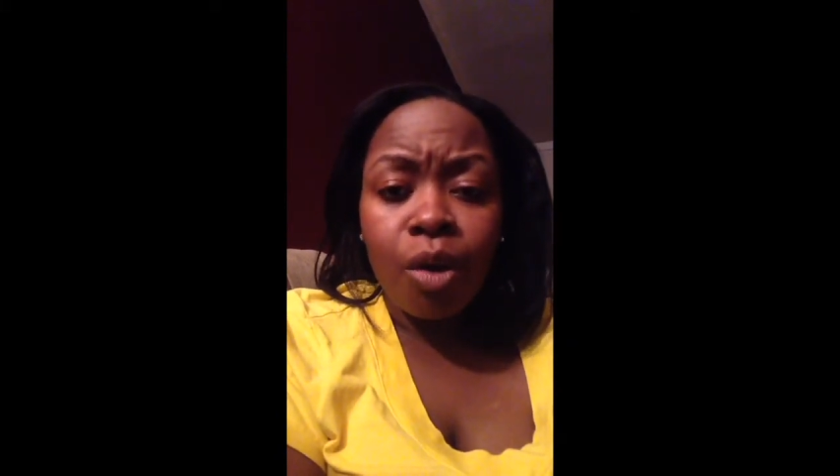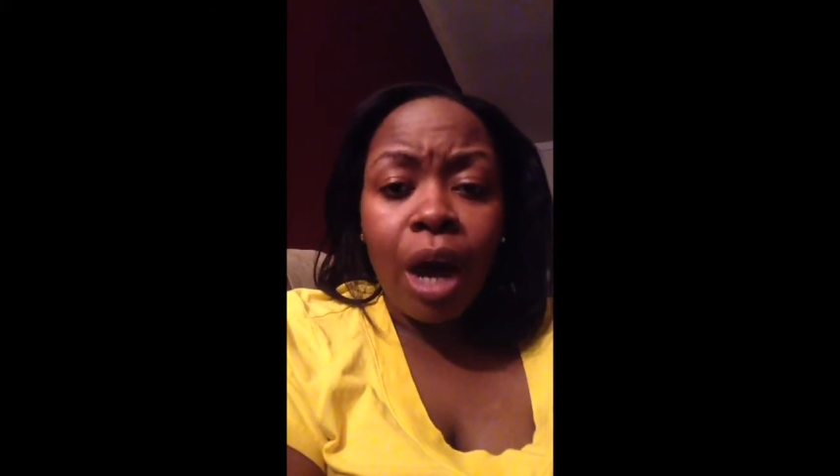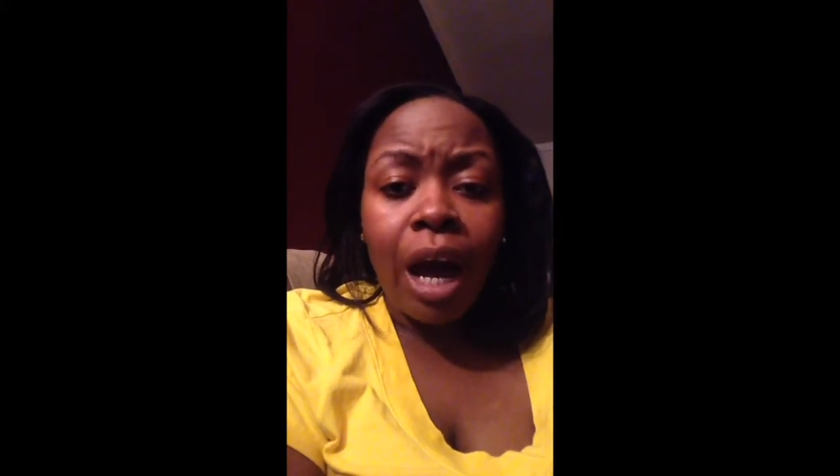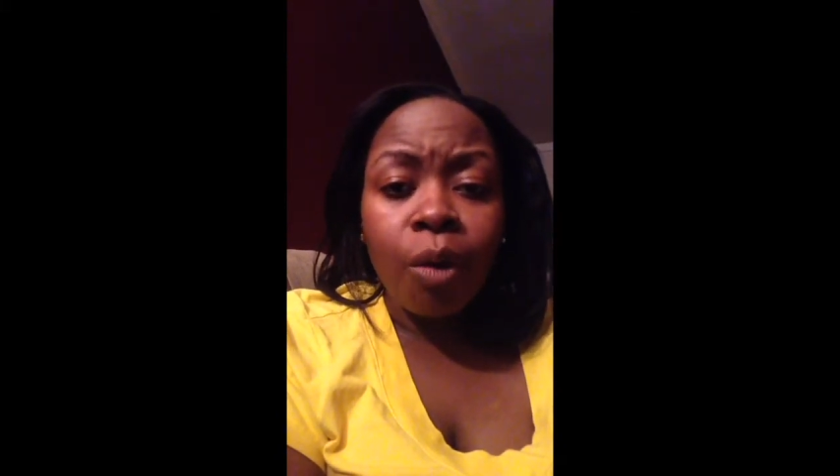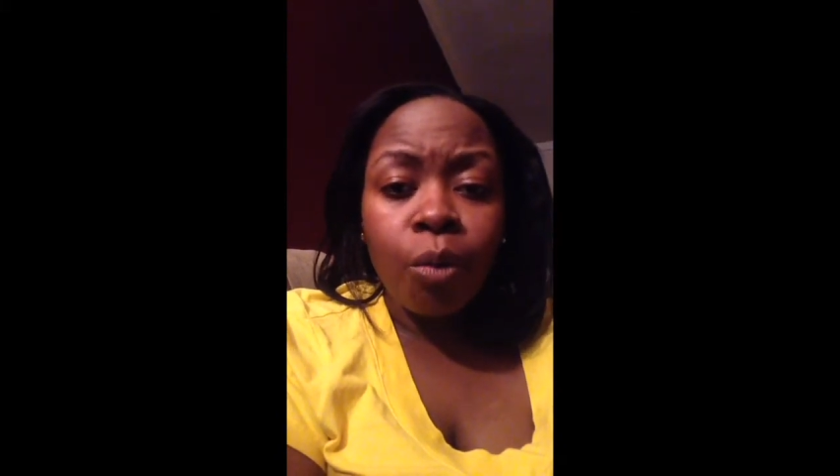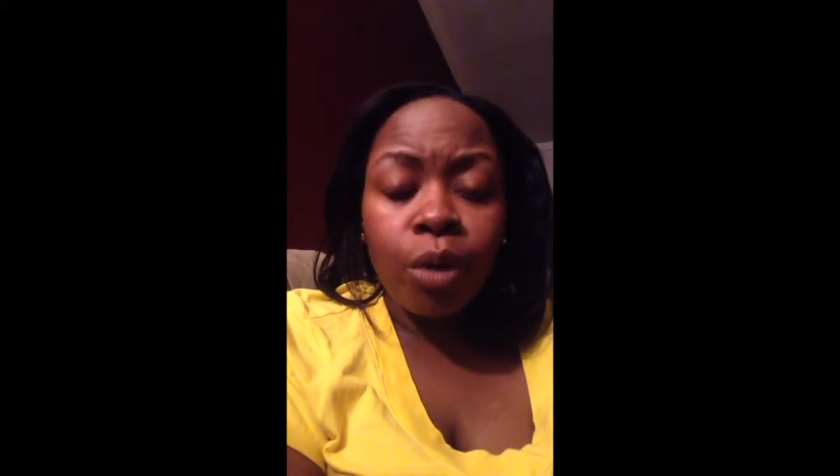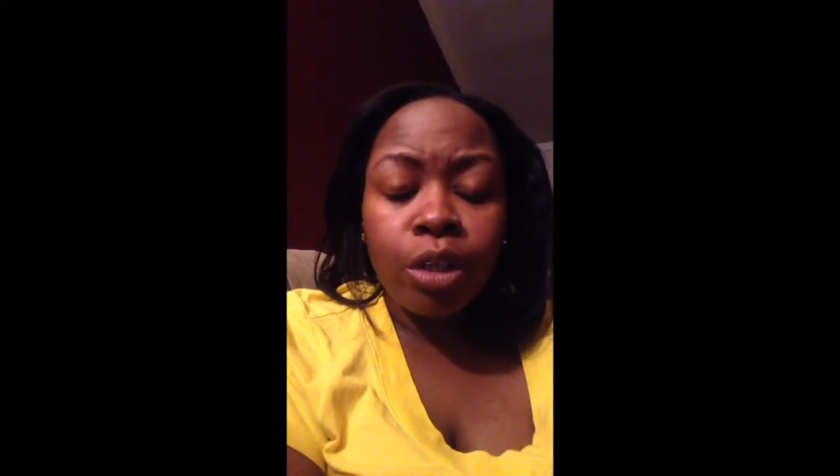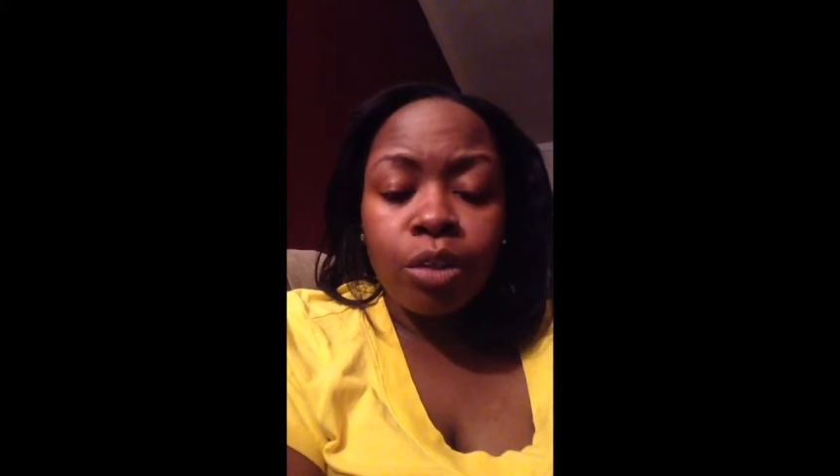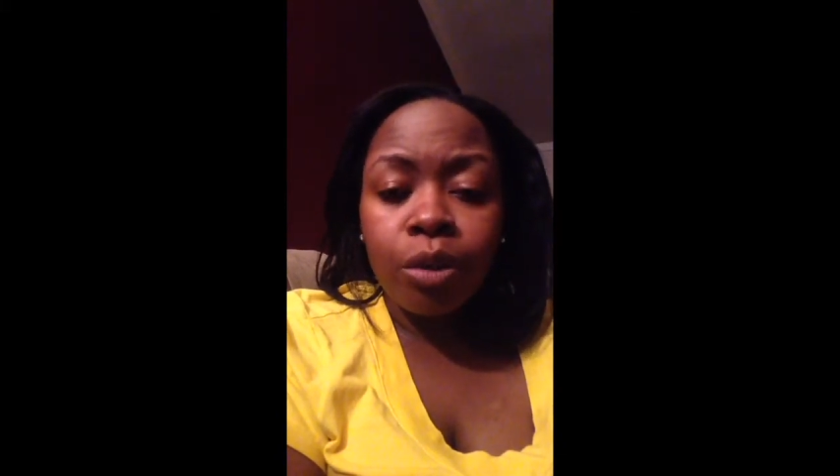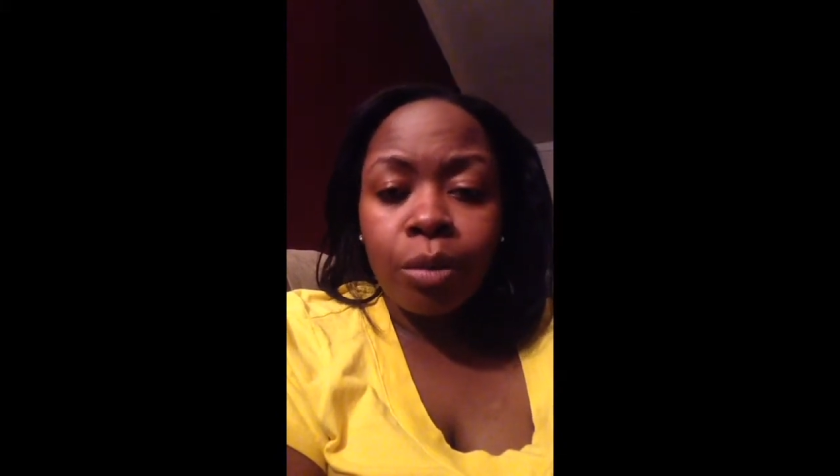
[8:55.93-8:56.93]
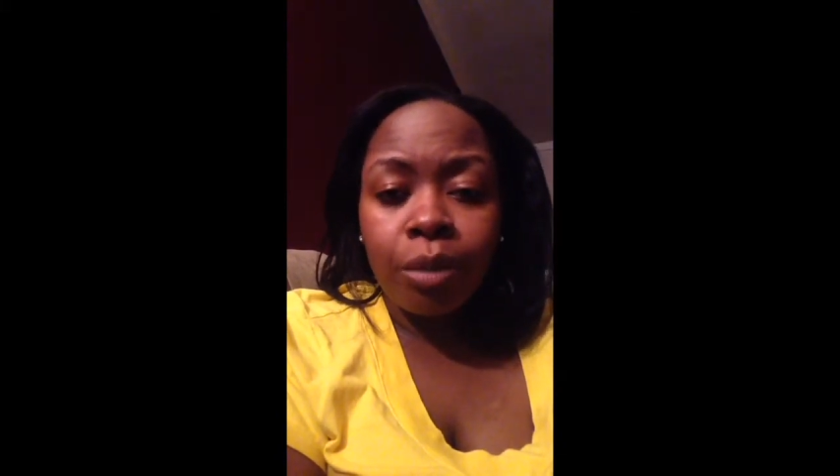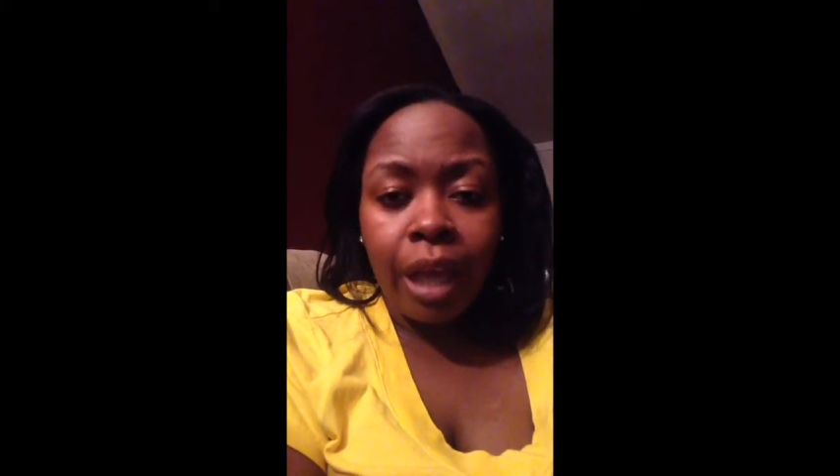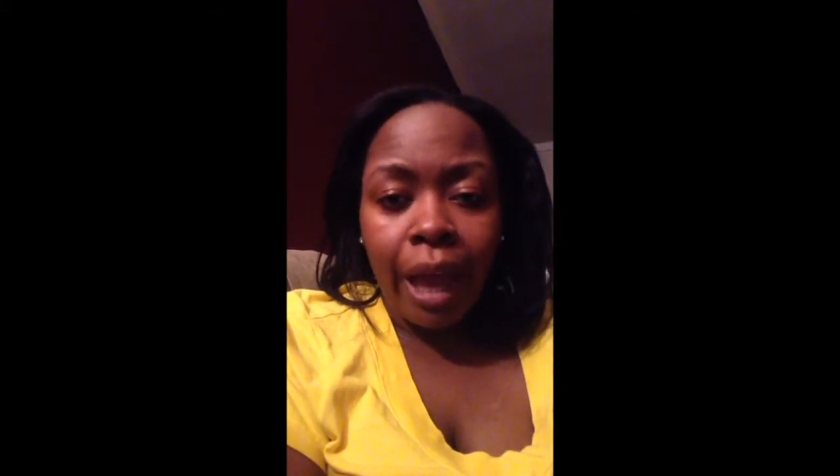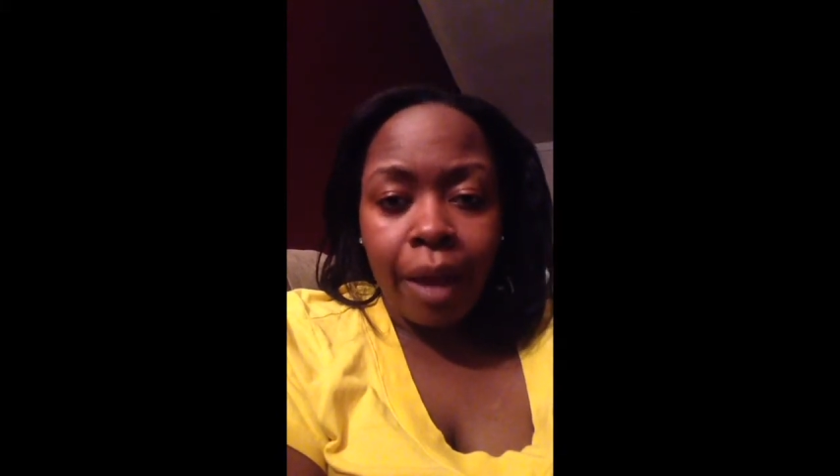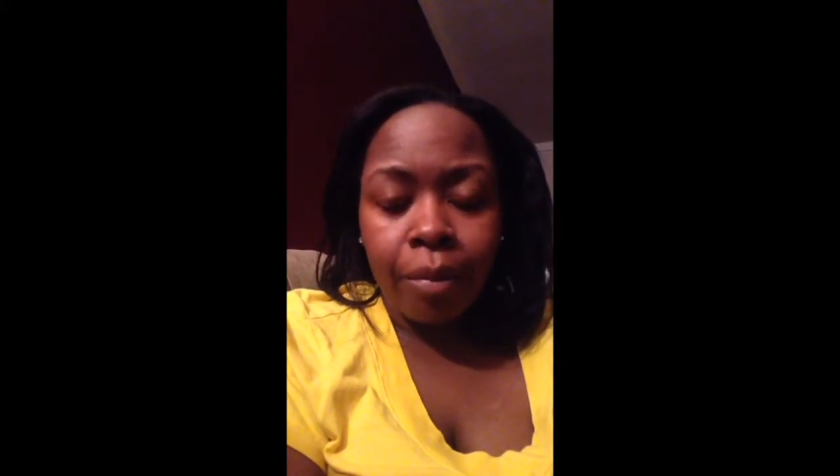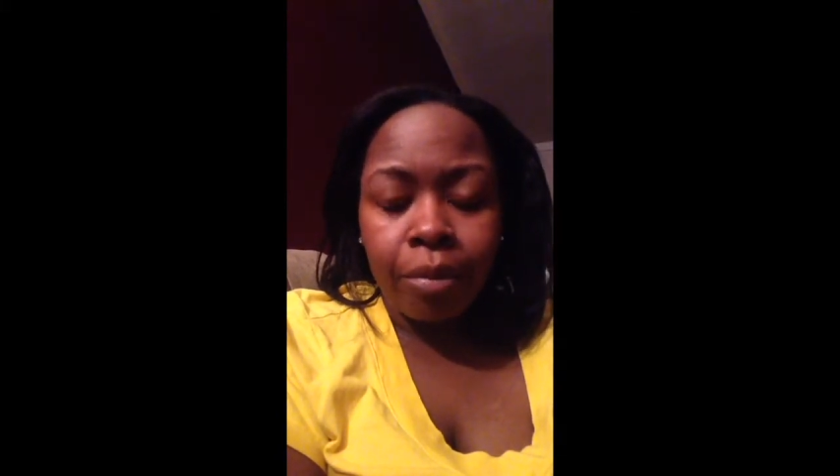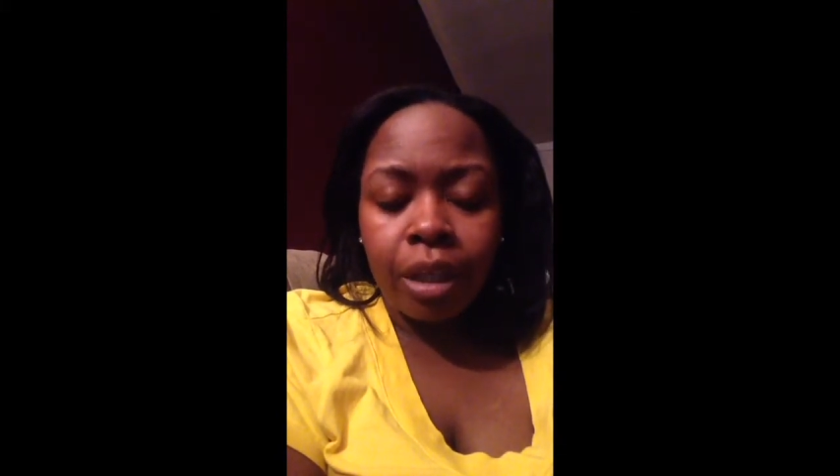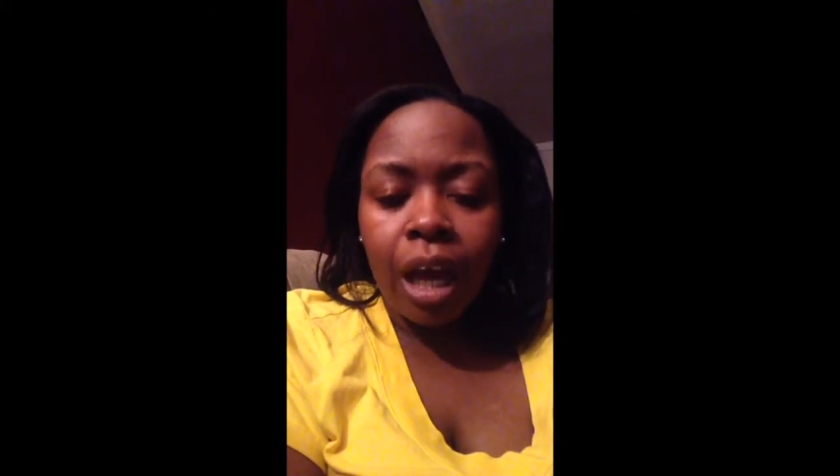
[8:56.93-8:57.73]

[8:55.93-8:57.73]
I want you to be happy.